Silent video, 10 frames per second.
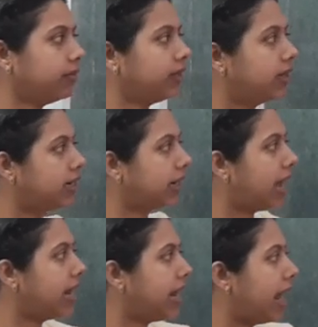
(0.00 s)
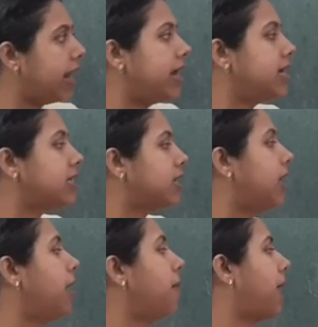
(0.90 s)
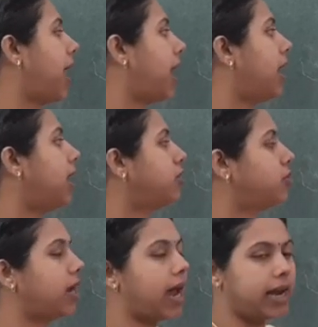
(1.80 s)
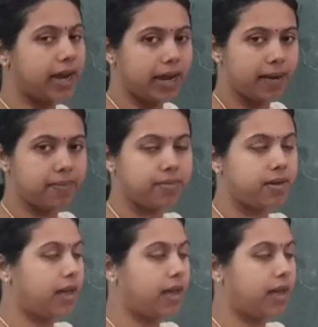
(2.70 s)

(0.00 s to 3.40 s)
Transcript: Here line L is parallel to line M